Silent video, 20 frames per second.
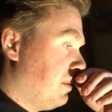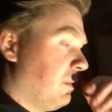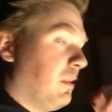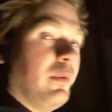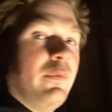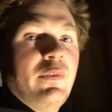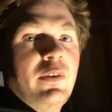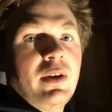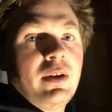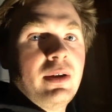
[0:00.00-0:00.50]

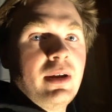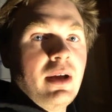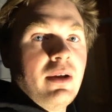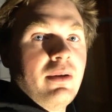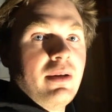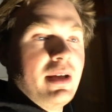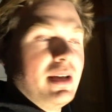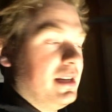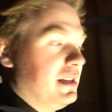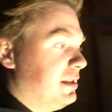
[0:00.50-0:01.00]
we'll figure it
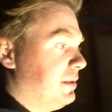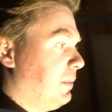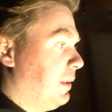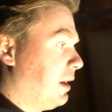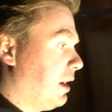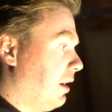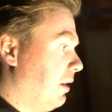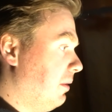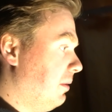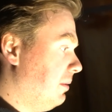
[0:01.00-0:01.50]
out as we
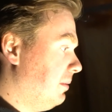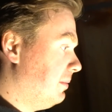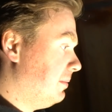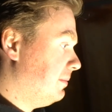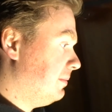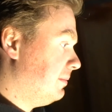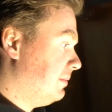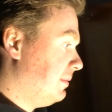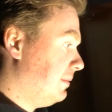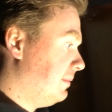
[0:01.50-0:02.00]
go.
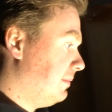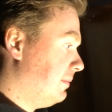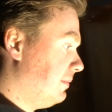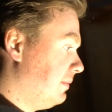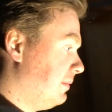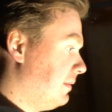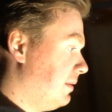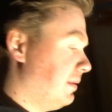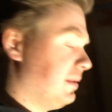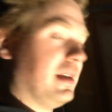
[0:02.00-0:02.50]

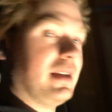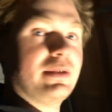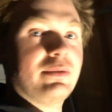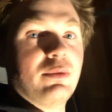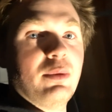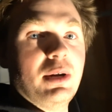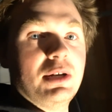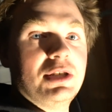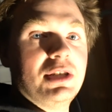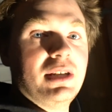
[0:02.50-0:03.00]
Thanks for
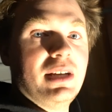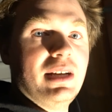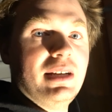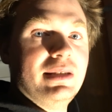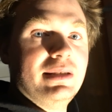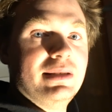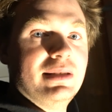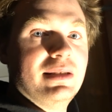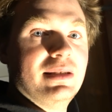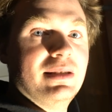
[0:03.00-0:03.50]
watching,
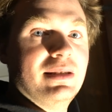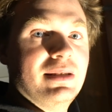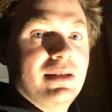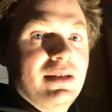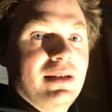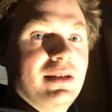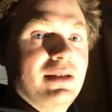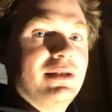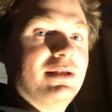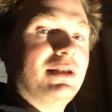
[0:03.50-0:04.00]
guys.
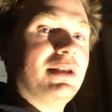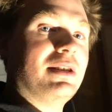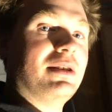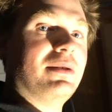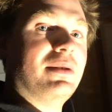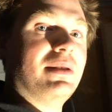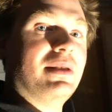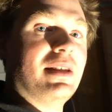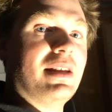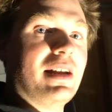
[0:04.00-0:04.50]
See
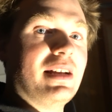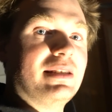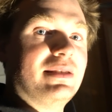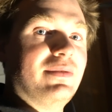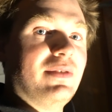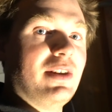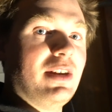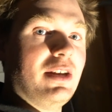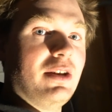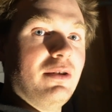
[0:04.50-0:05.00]
you in the next
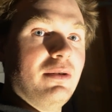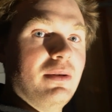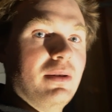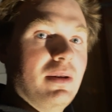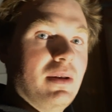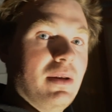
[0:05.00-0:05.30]
video.